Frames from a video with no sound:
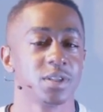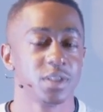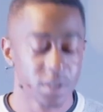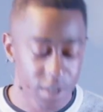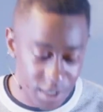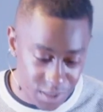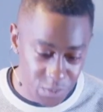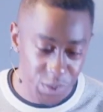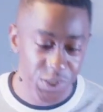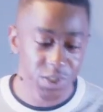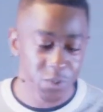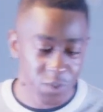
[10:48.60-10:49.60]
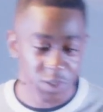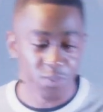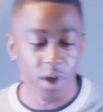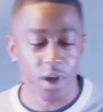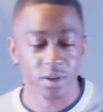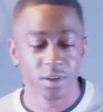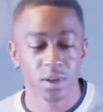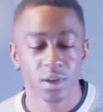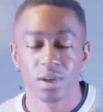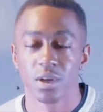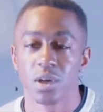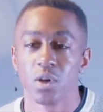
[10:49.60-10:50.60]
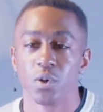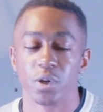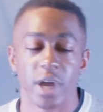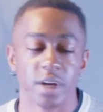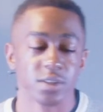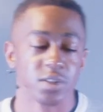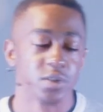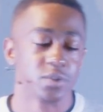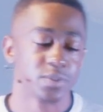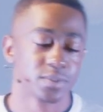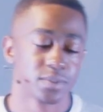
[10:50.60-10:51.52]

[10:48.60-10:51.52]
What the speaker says: Yes, we should respond with gratitude.